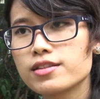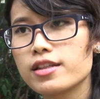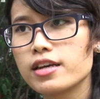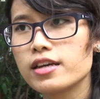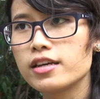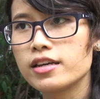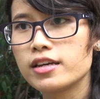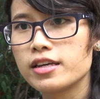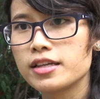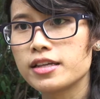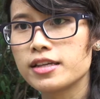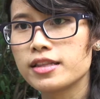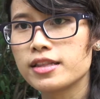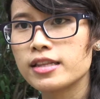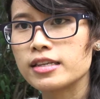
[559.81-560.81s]

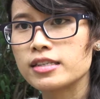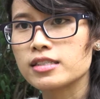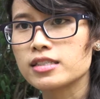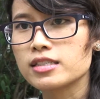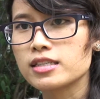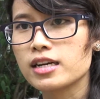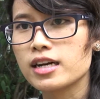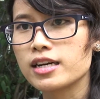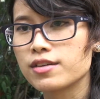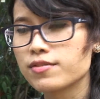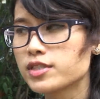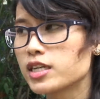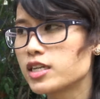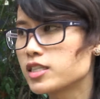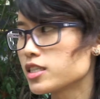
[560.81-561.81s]
this kind of
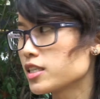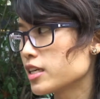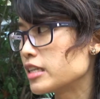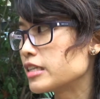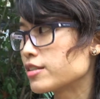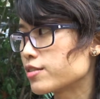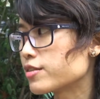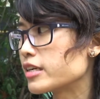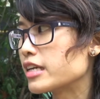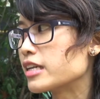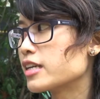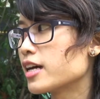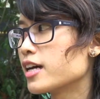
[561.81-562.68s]
changing in the trend,